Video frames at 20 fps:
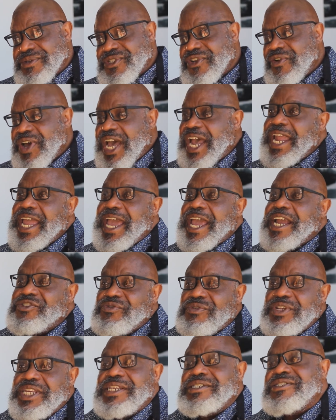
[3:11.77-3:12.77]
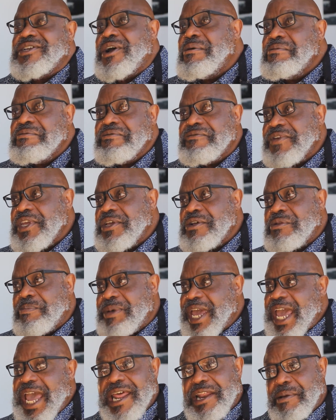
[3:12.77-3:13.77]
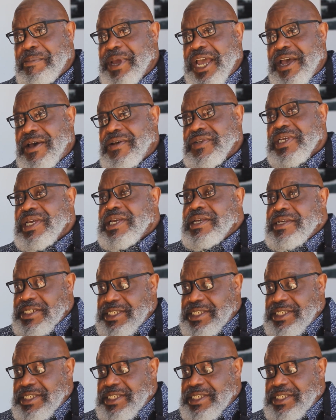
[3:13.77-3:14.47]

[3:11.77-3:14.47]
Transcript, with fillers: So I actually don't feel bad about